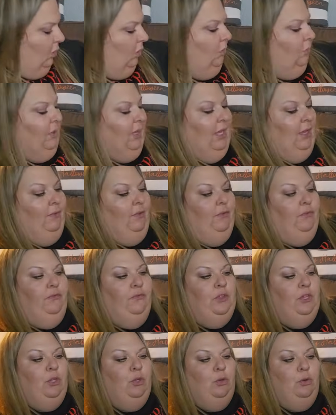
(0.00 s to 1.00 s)
We have a
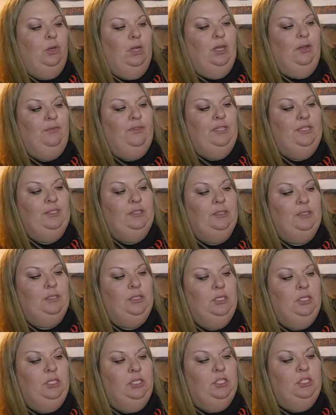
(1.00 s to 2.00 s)
few of these
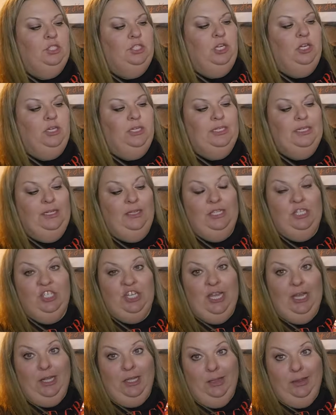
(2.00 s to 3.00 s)
Ghirardelli
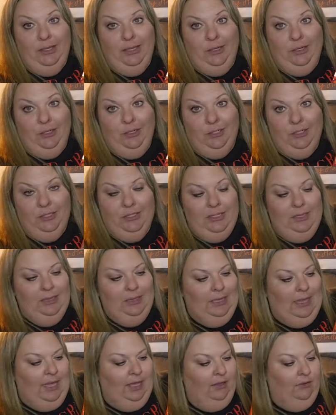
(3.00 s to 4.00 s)
jack-o'-lanterns
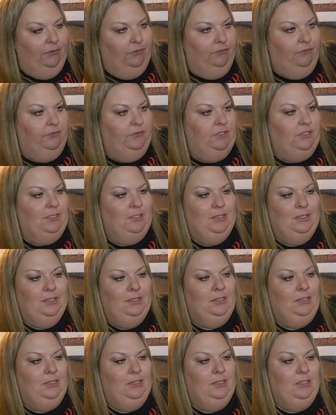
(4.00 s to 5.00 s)
left.
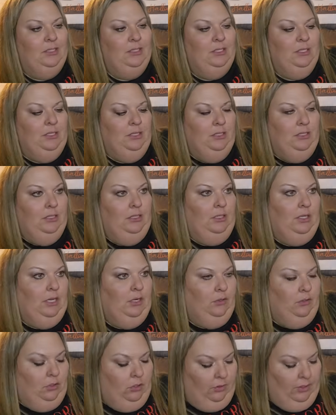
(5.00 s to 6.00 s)
I
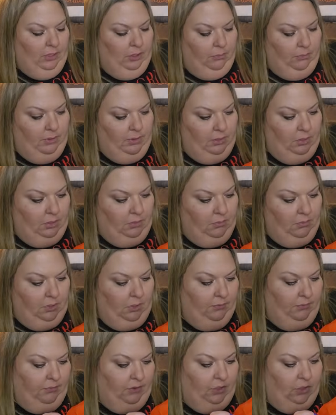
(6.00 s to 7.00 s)
don't know how many.
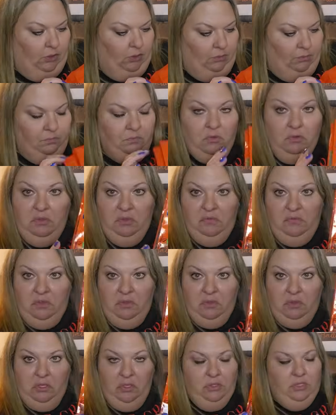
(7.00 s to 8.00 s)
A few
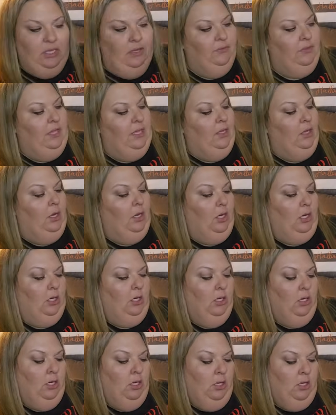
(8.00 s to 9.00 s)
of those left. They are
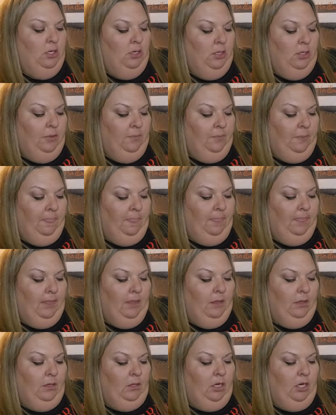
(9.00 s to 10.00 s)

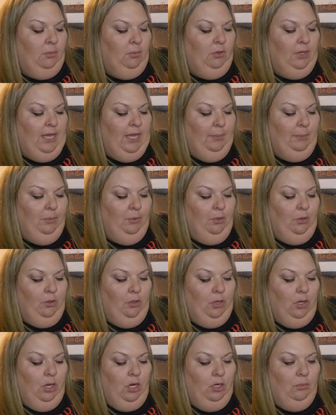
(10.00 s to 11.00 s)
caramel
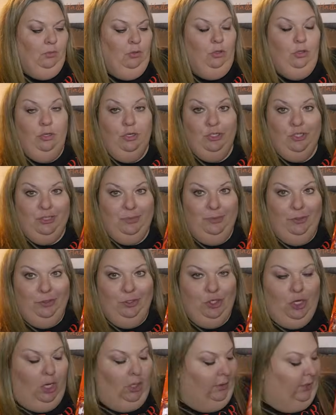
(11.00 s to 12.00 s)
apple, caramel, or just
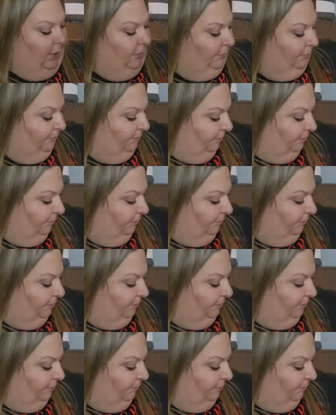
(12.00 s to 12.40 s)
milk chocolate.